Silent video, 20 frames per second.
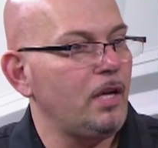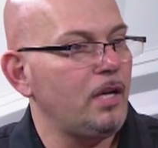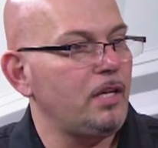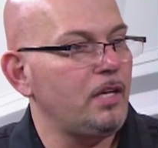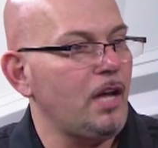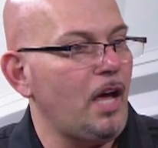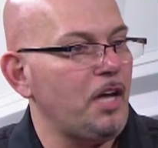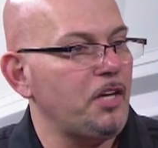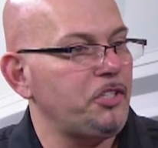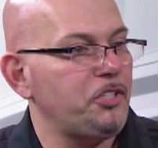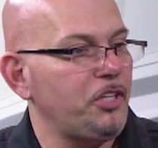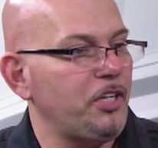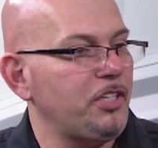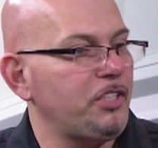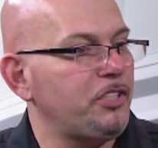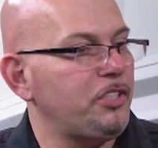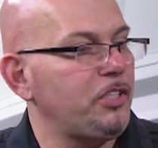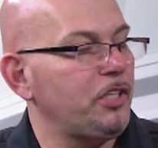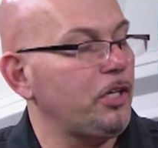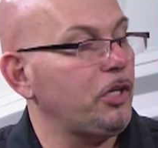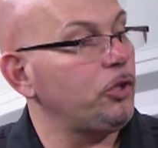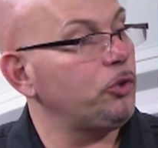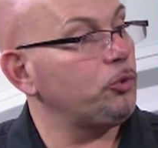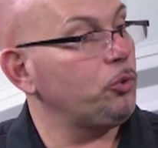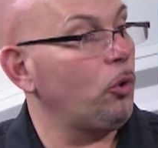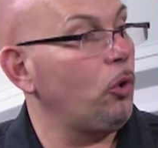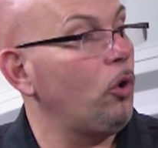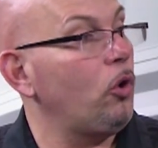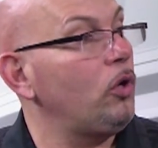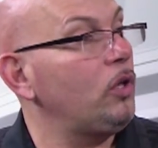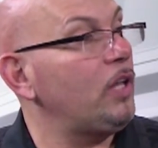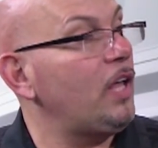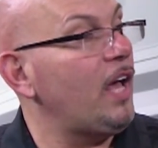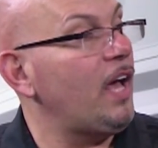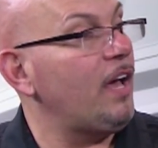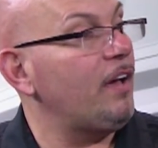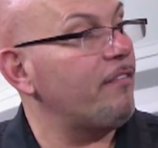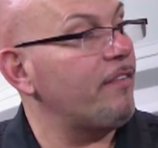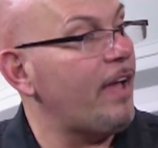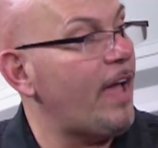not just the control
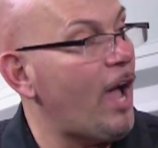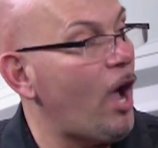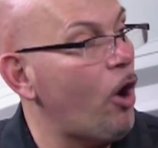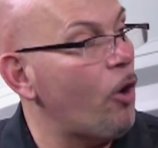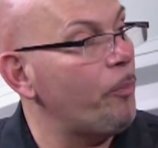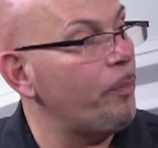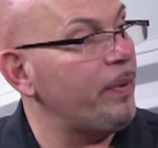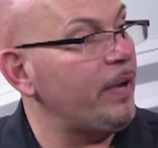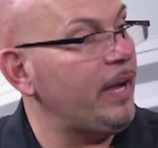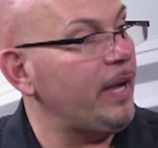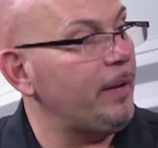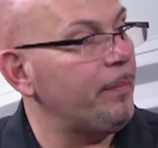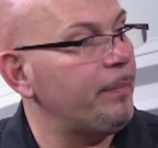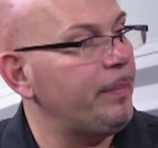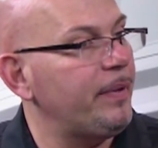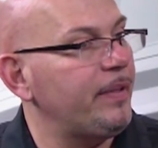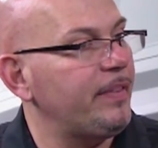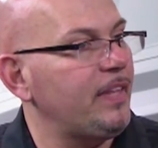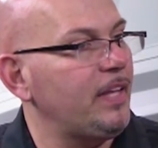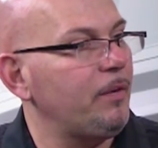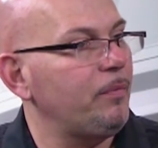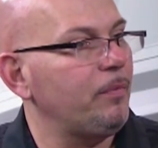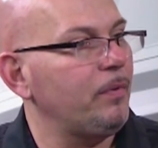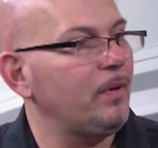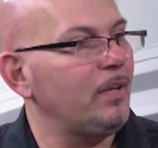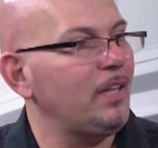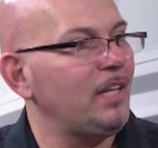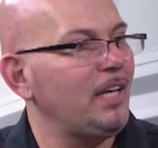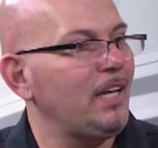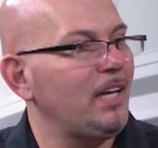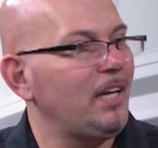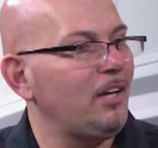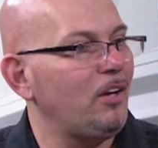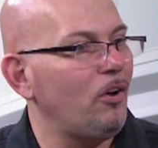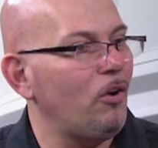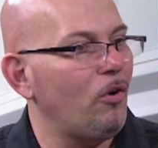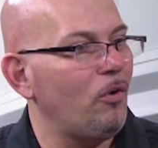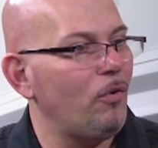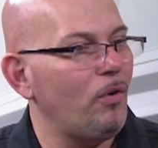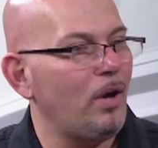of helping, but they really
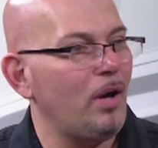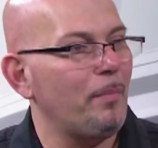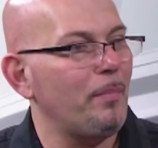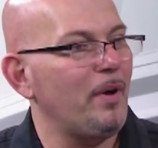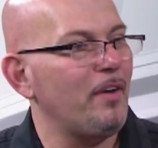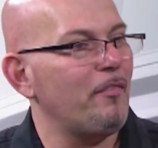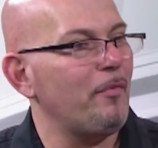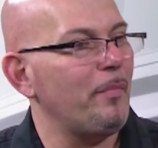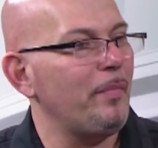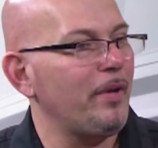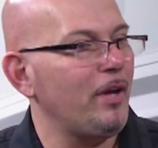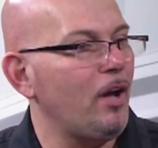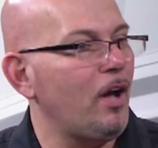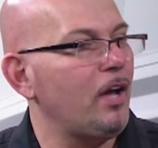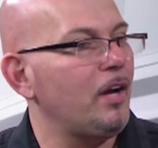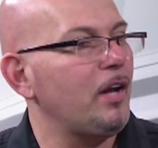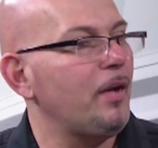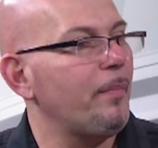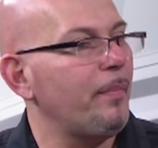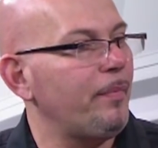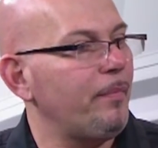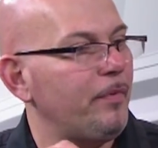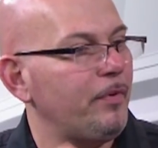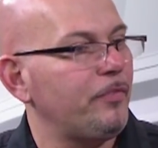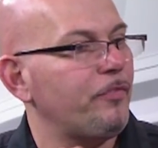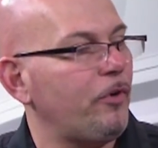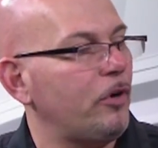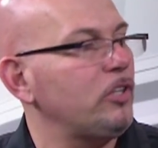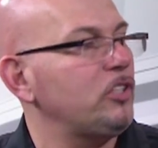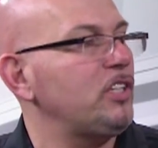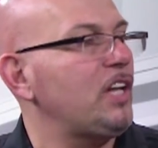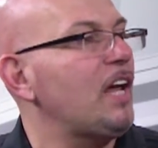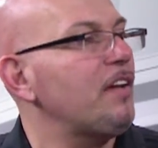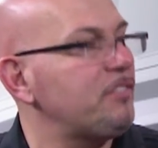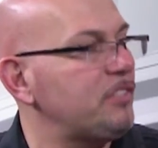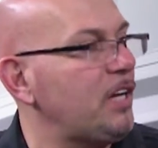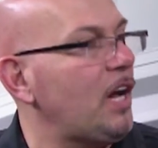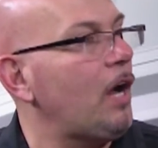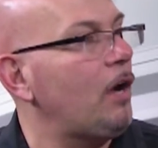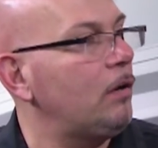go above and beyond as far as
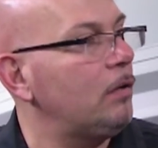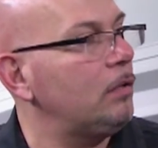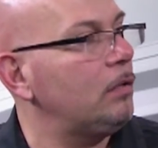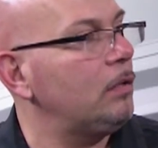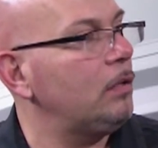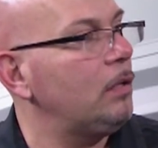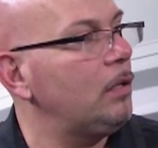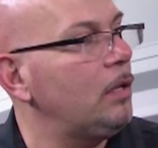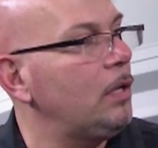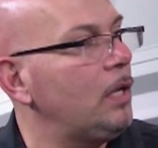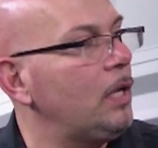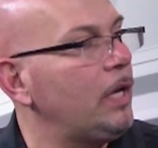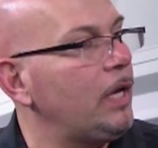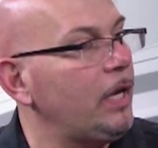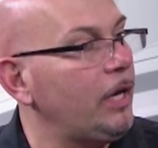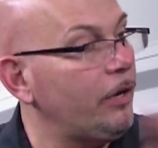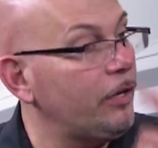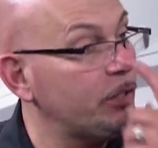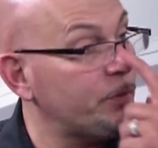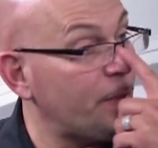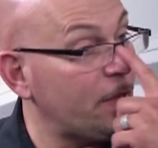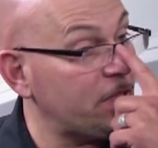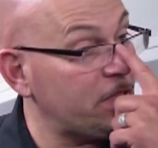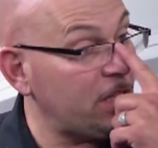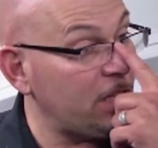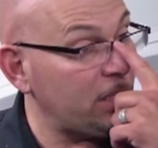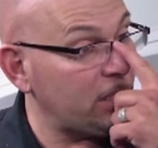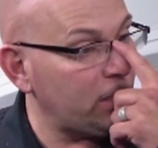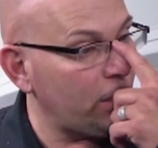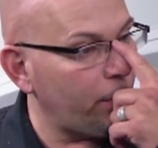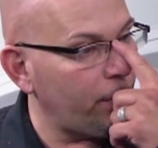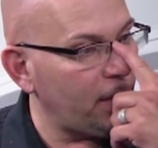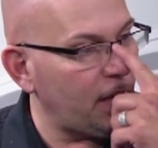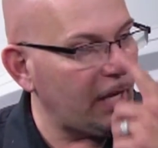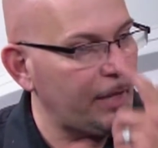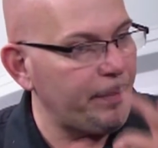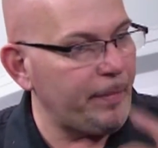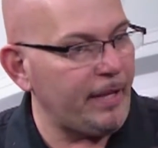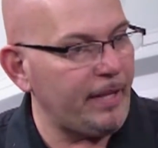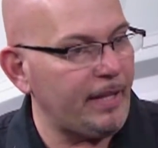lifestyle. Mm-hmm. You know, especially someone
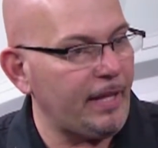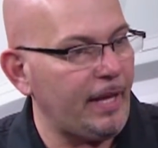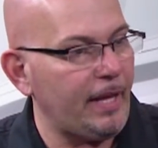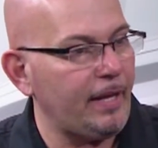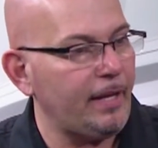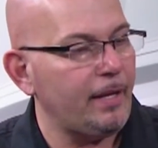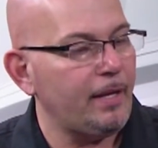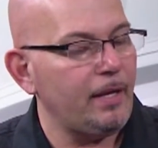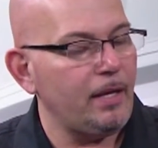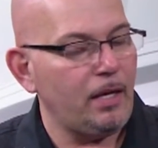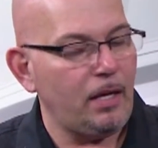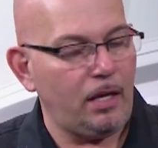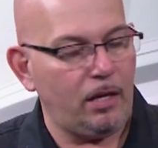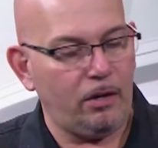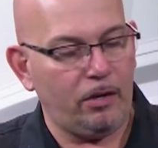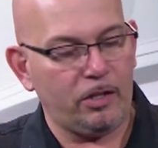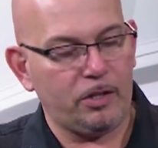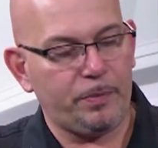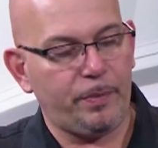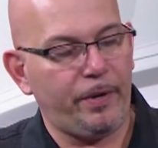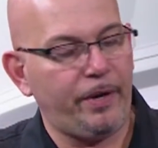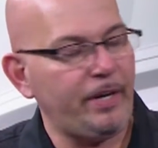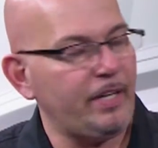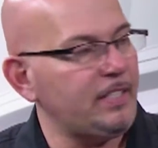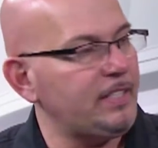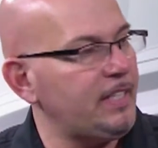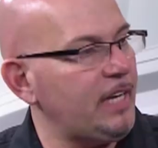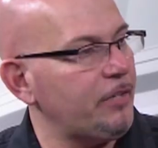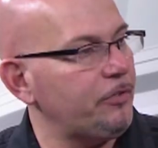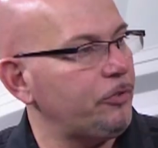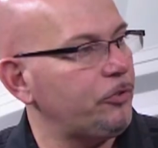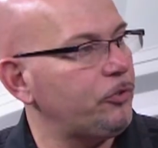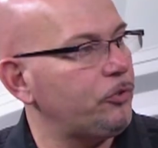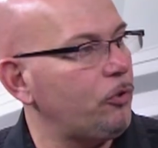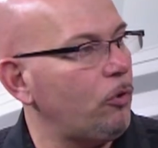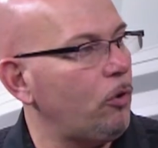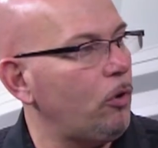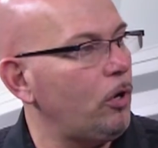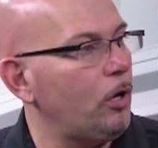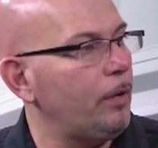like me that, you know, experienced Desert
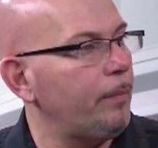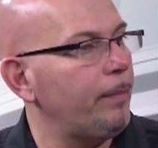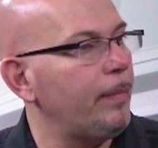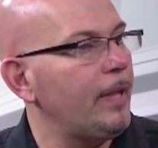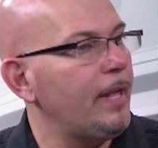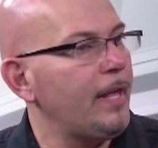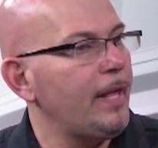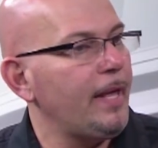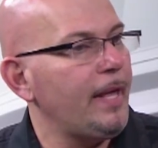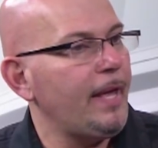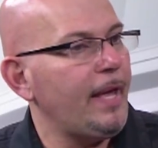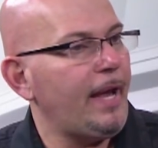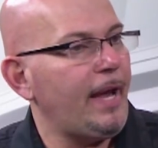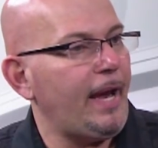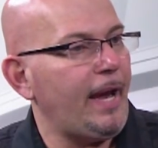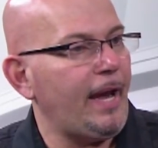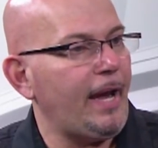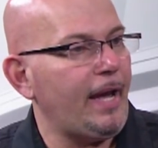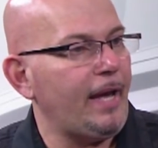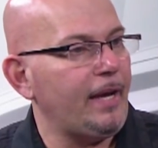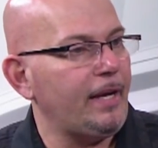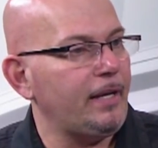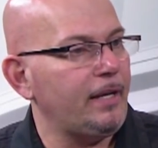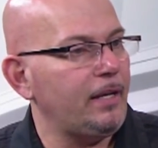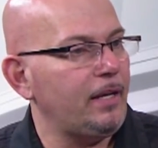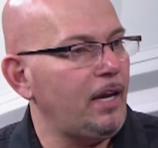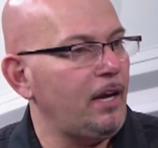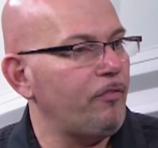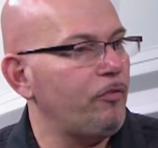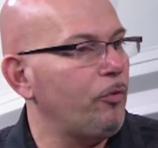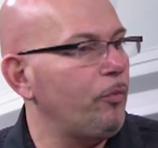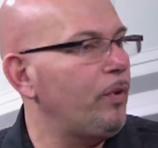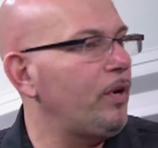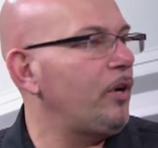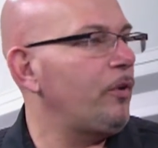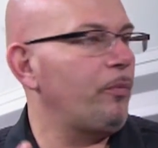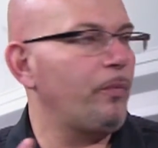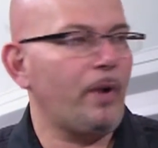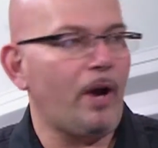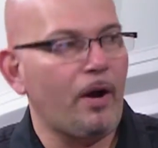Storm and
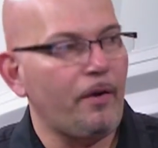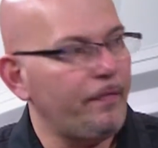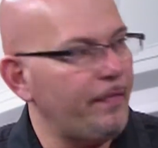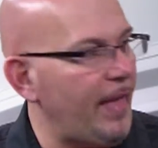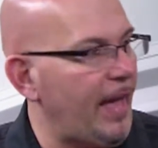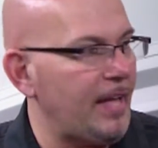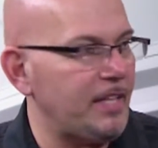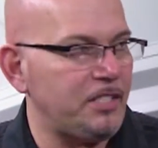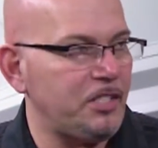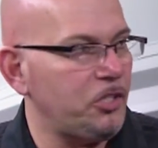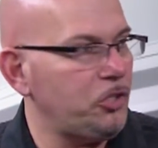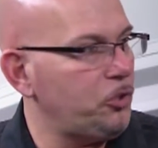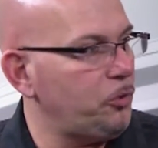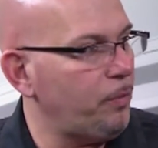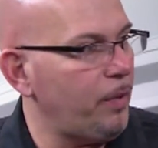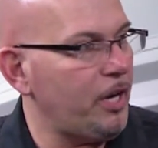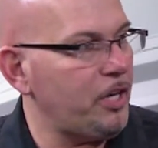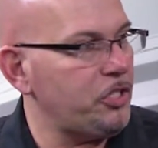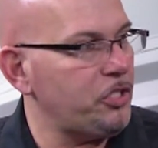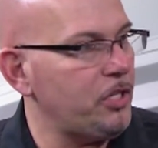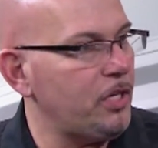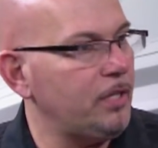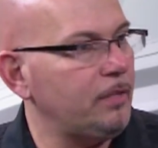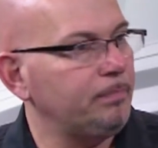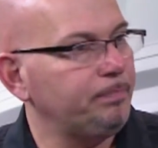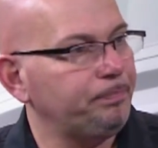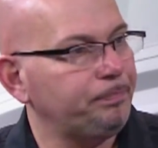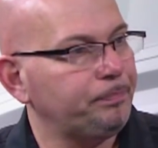everyone around that situation.